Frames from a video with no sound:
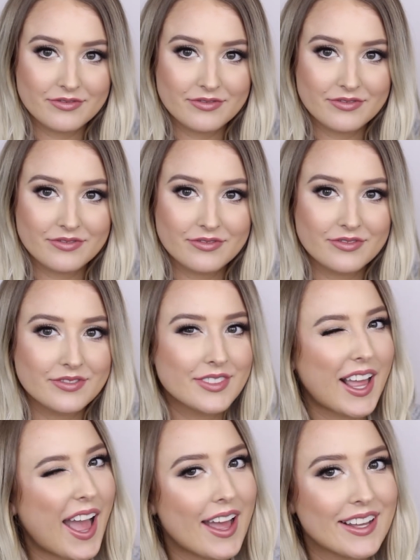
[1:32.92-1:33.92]

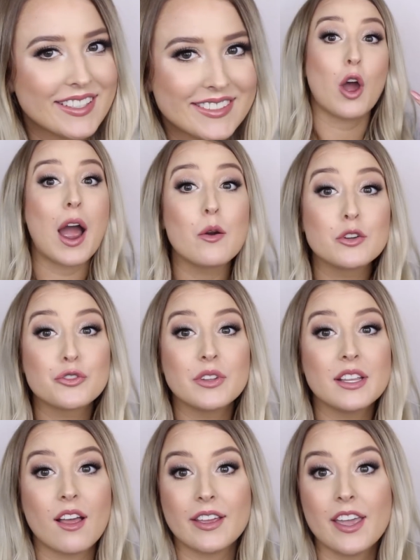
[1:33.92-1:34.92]
gorgeous. So I was
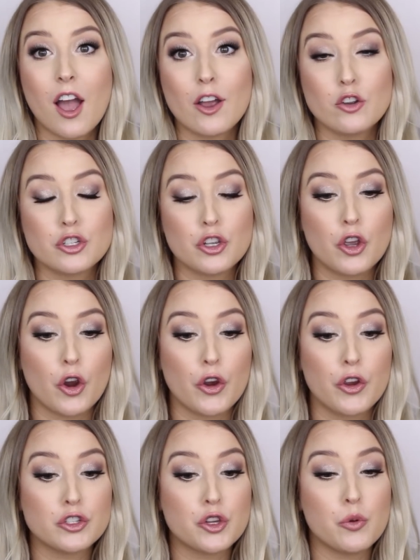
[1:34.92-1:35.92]
really lucky. I got to
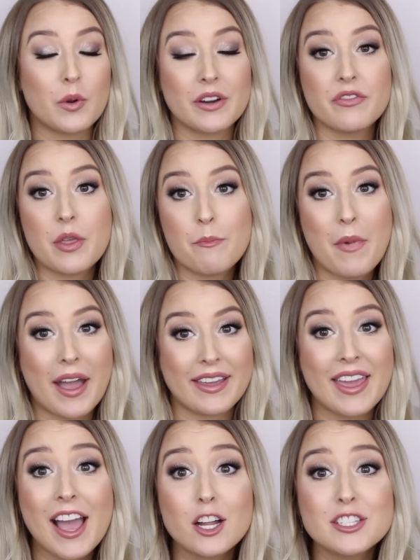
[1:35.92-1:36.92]
go to one of the
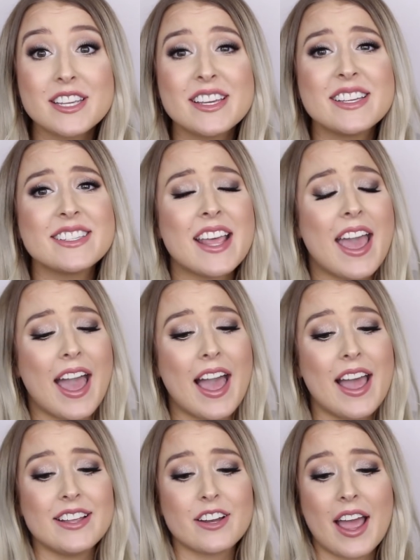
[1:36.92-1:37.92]
MAC counters
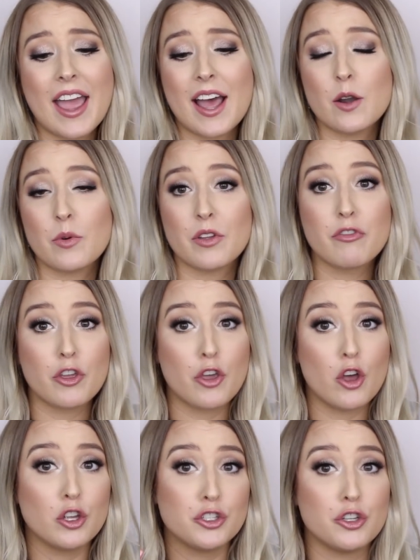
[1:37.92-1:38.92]
and I had one of the
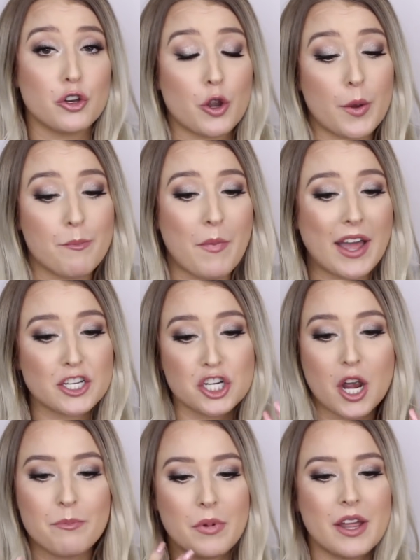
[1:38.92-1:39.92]
girls, you know,
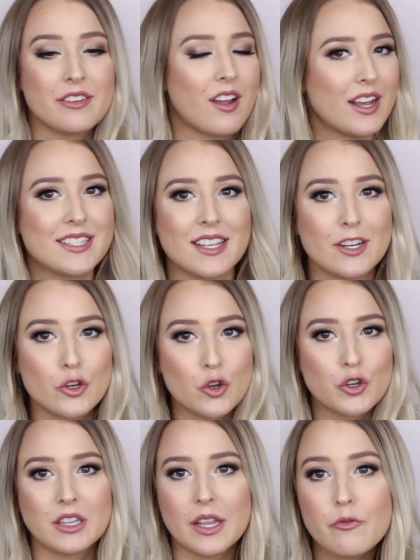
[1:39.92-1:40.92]
match up a nice
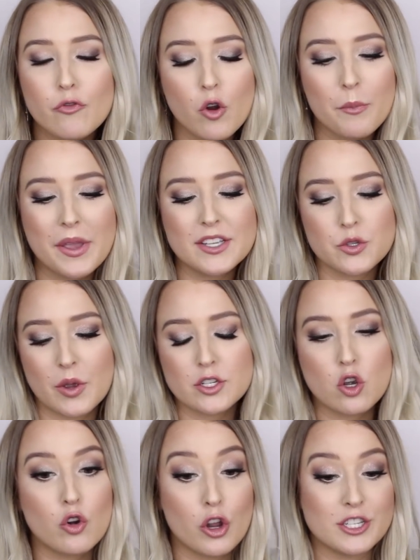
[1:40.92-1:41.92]
nude lip for me. So I
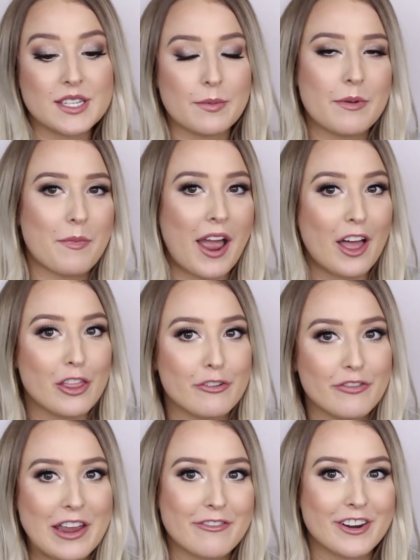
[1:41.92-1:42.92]
told her some of my other
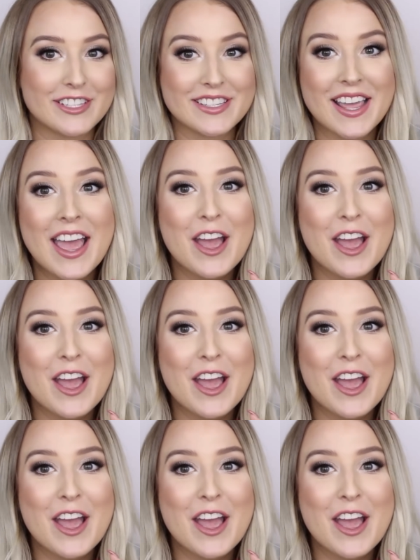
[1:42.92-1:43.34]
favorites,